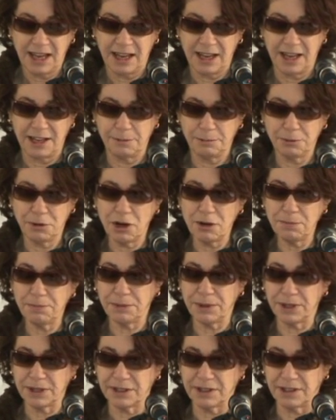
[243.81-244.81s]
and
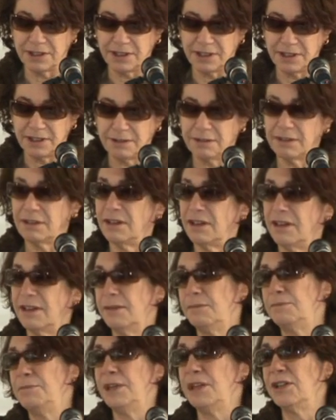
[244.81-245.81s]
appropriately,
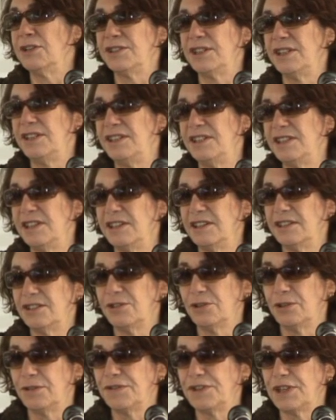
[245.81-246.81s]
because it is in a
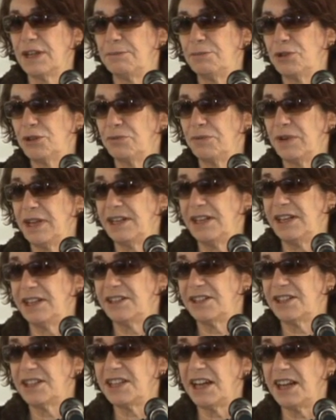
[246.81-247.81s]
sort of
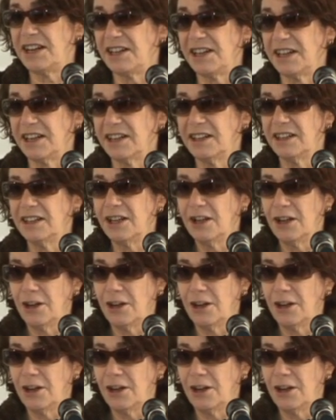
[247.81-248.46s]
subterranean setting,